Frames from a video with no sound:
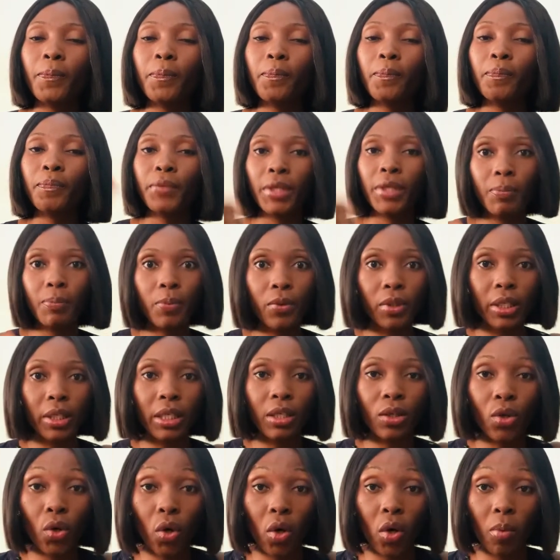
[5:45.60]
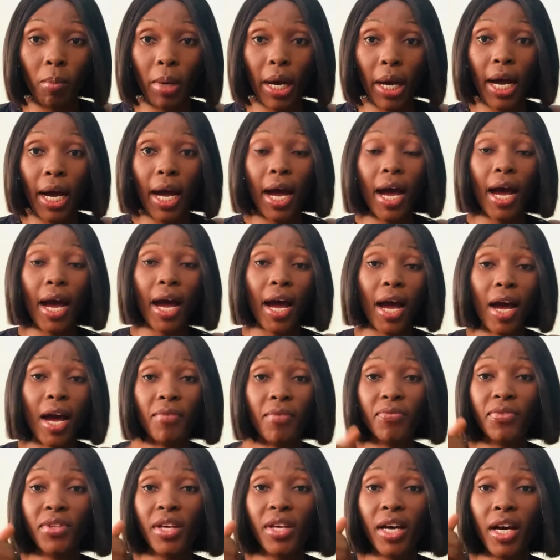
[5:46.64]
people in coma
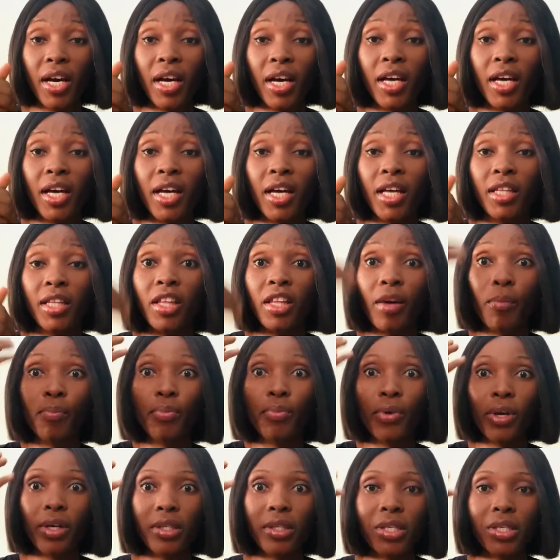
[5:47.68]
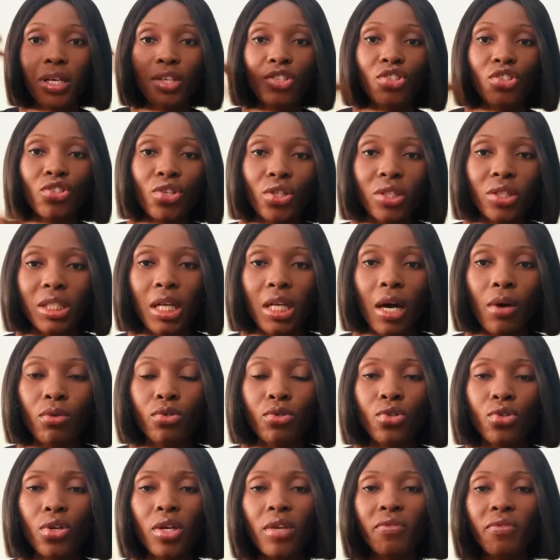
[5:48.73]
have their brains are shut down.
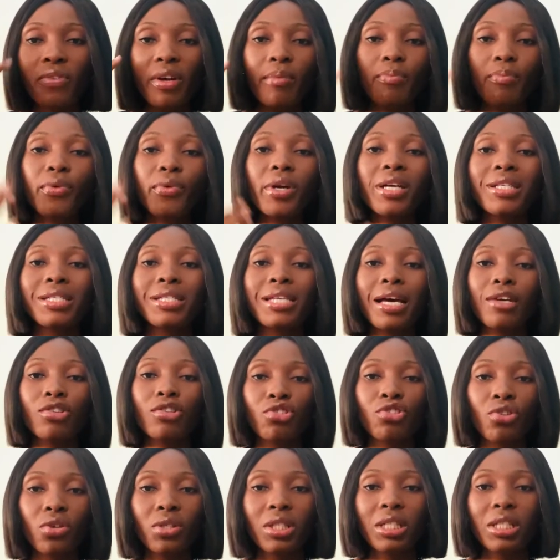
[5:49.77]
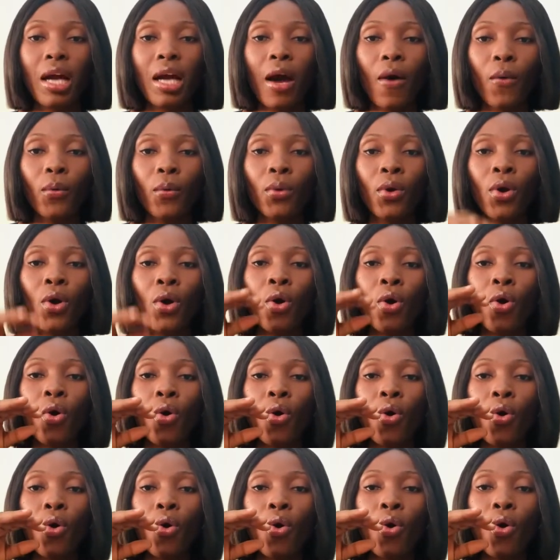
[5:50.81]
So if their brains are shut down,
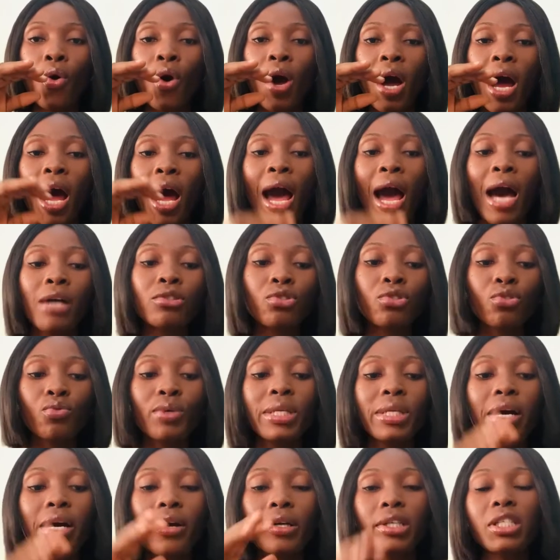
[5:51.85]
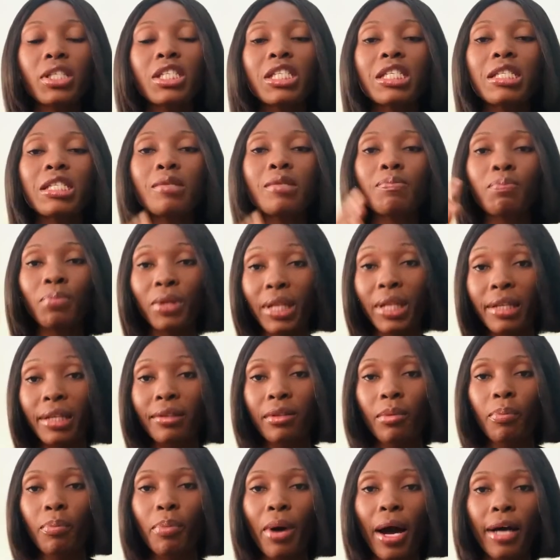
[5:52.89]
how do we now explain
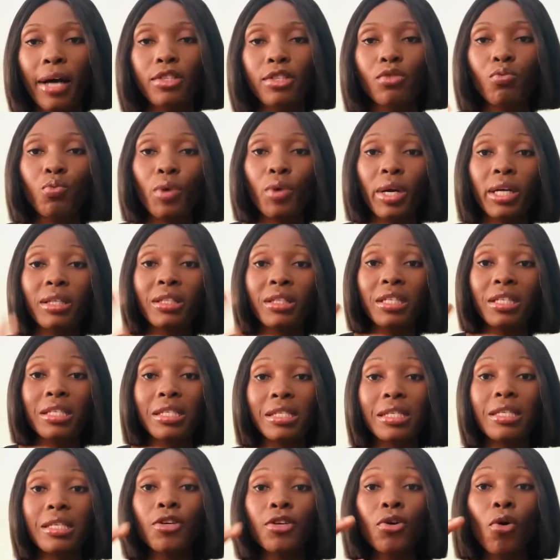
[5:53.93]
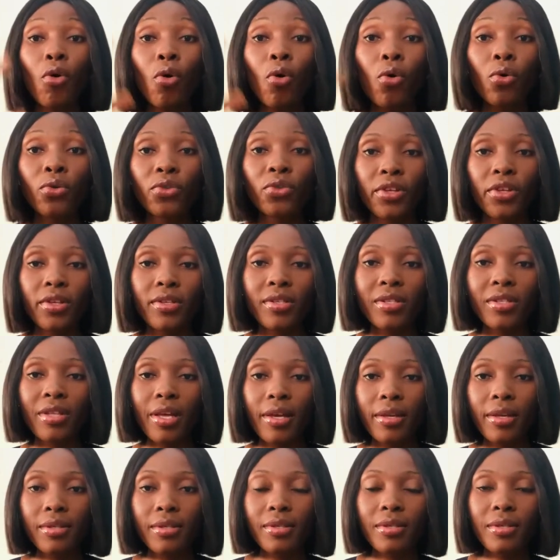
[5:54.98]
the part where they see all these
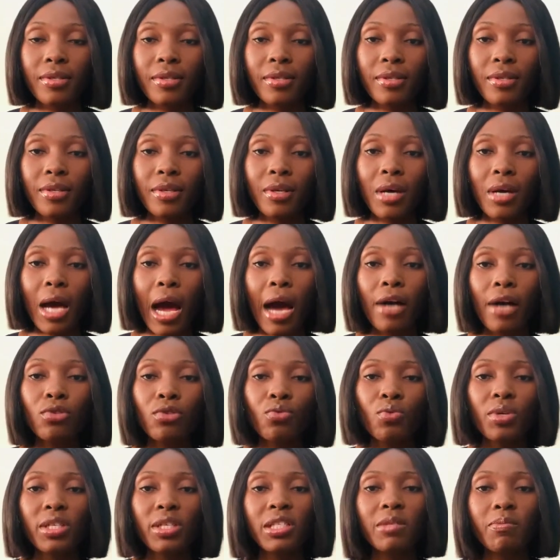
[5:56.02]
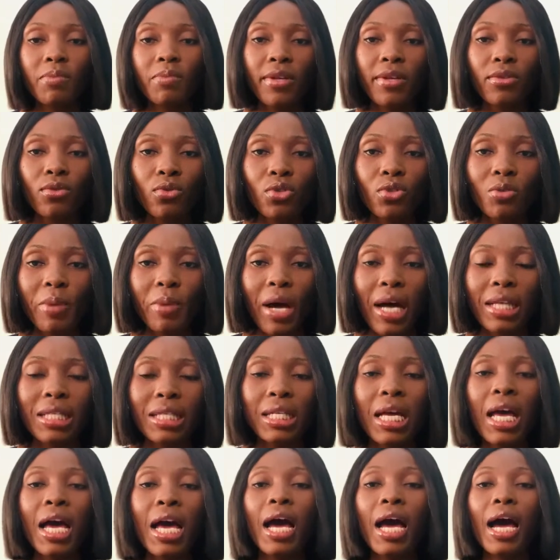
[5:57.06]
things? How do we explain those
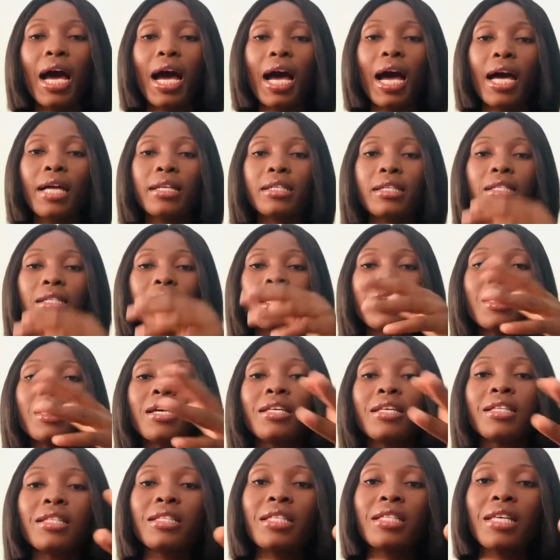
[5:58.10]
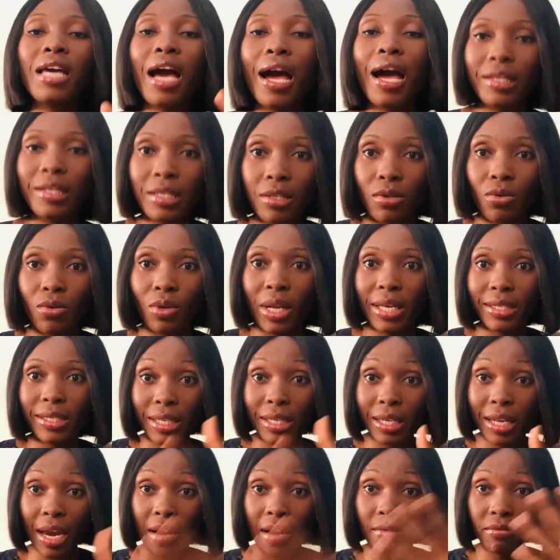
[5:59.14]
parts? And the article I
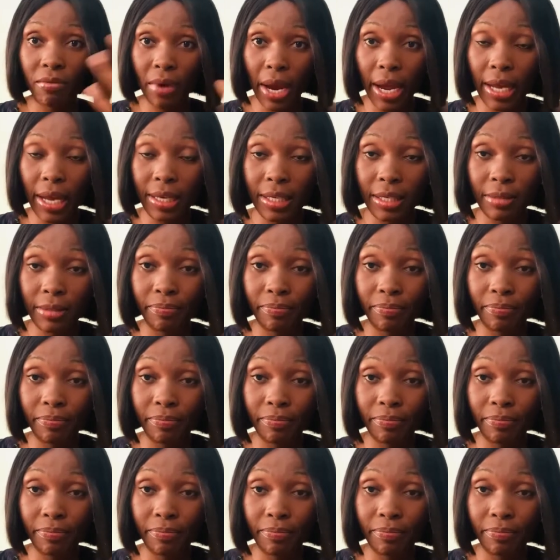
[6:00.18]
said I read,